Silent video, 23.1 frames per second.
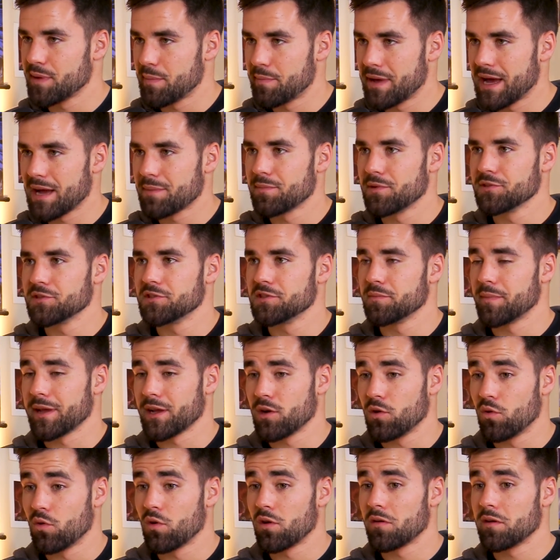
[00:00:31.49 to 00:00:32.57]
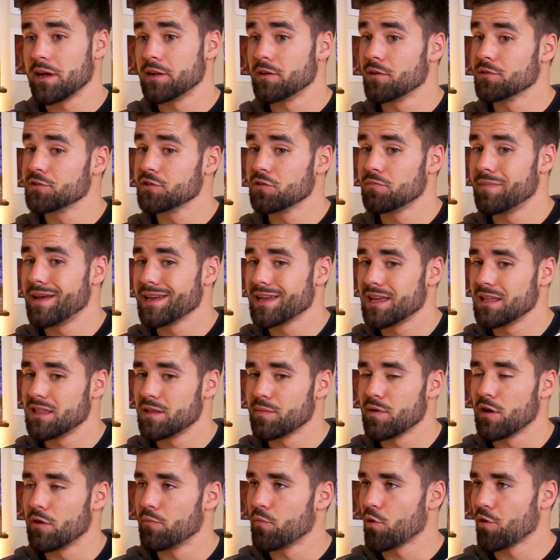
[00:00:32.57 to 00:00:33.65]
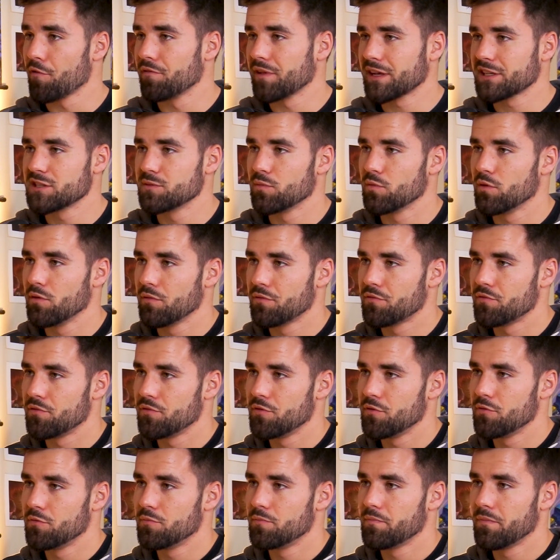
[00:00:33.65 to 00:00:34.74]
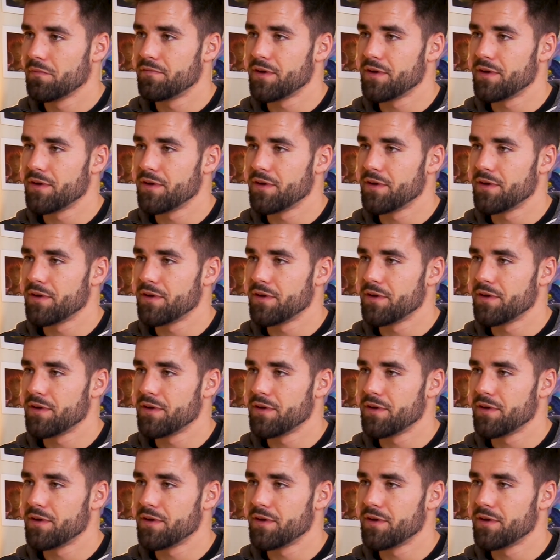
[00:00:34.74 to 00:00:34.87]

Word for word: my back muscles, and my core, and also making them all more flexible through